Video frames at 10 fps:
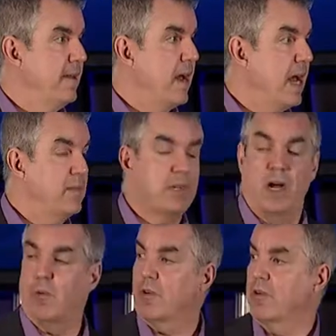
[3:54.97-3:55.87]
I'm
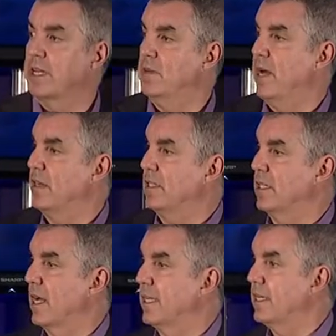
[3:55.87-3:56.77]
not worried about
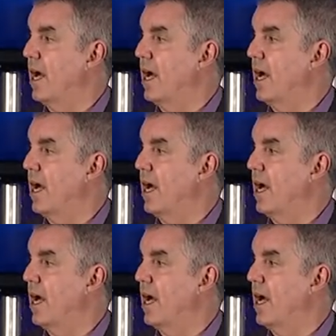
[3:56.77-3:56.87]
United.